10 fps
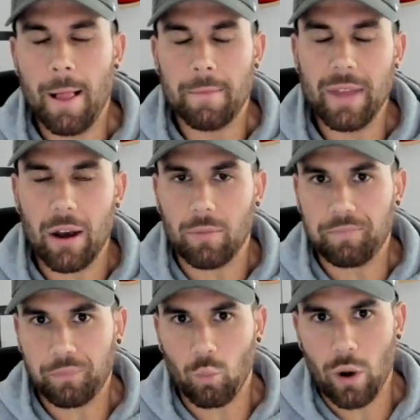Now,
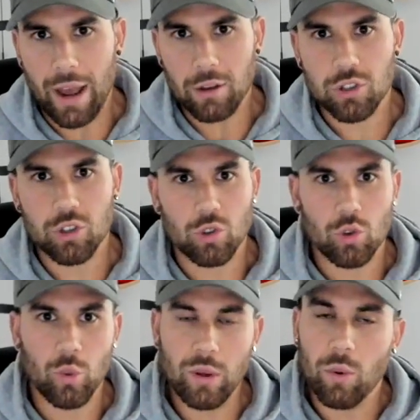what else
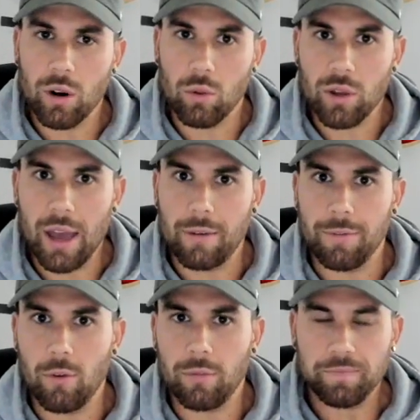do we want to look out
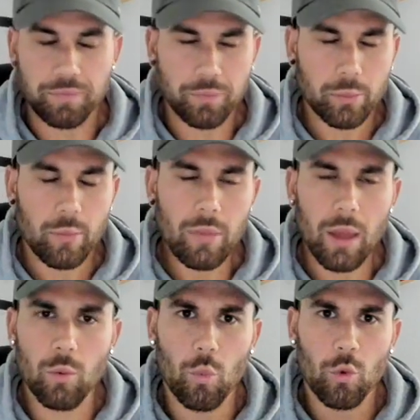
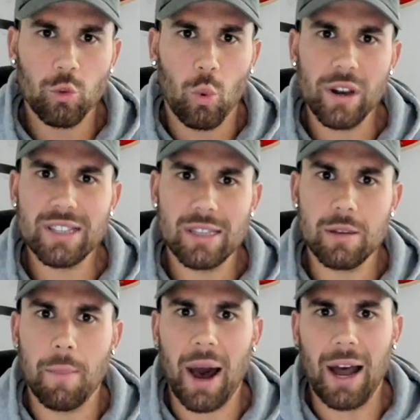for? What are the
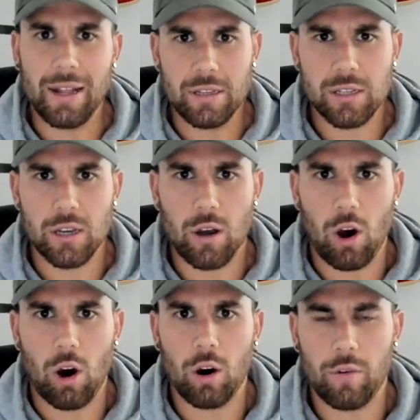demands
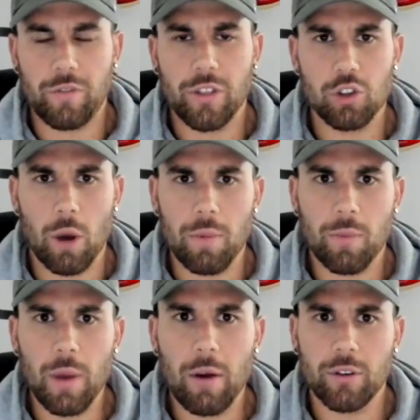of the type
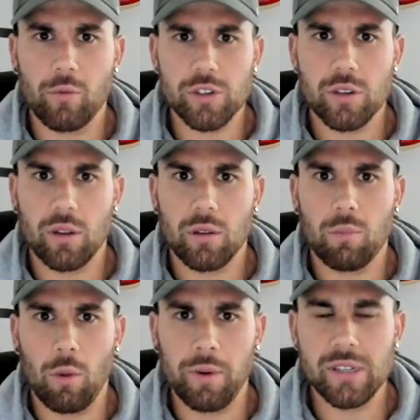of characteristic
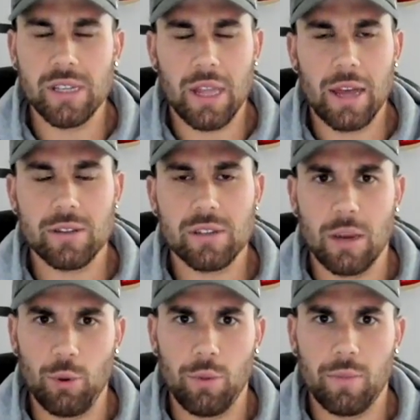properties in that
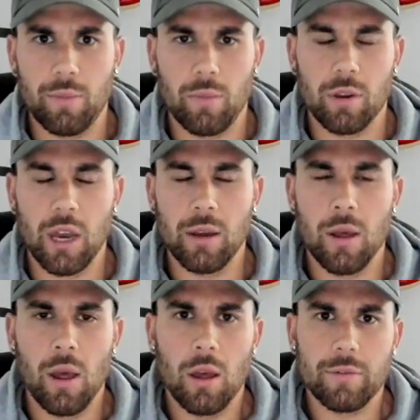suburb? Okay,
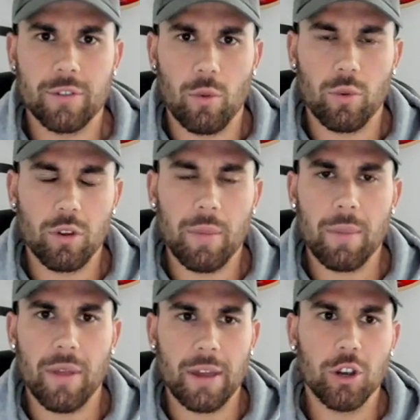so what do I mean
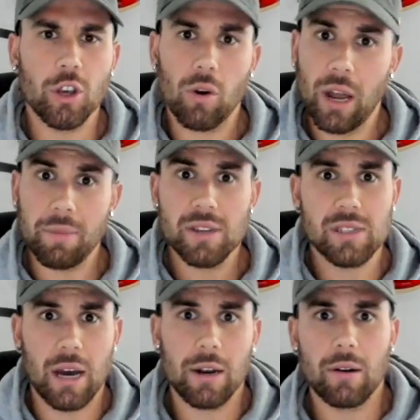by that? You can go on ABS
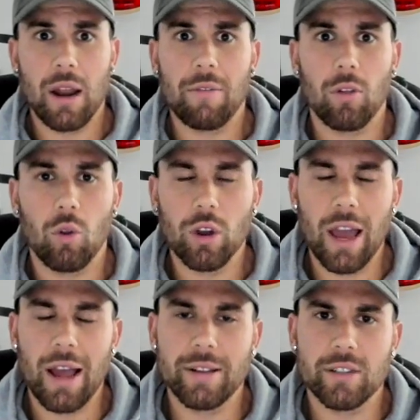data and have a look
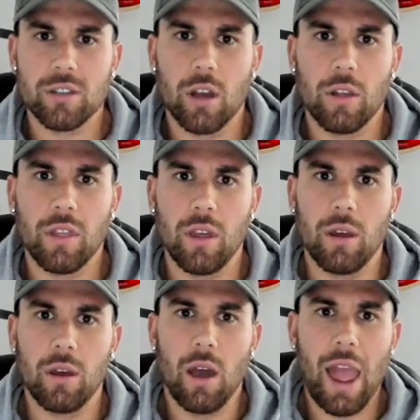at the